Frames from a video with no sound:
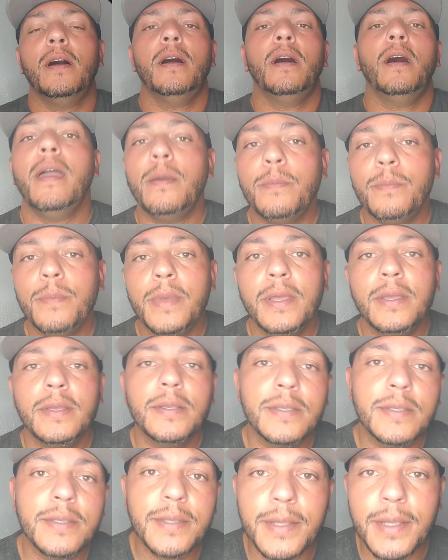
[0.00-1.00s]

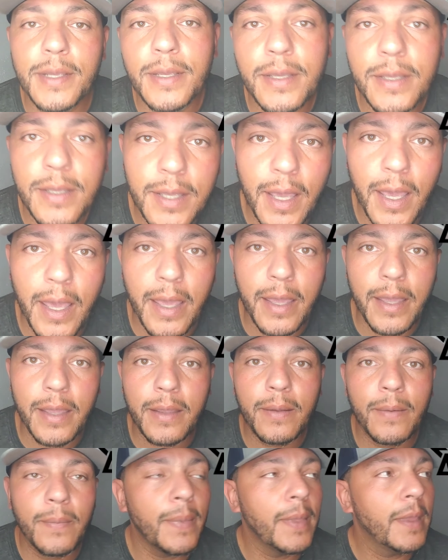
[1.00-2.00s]

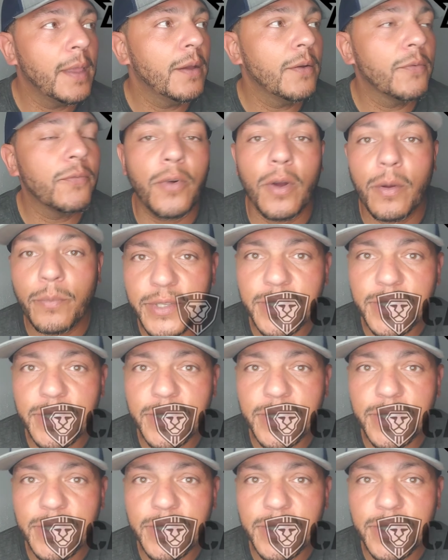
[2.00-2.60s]
MCK from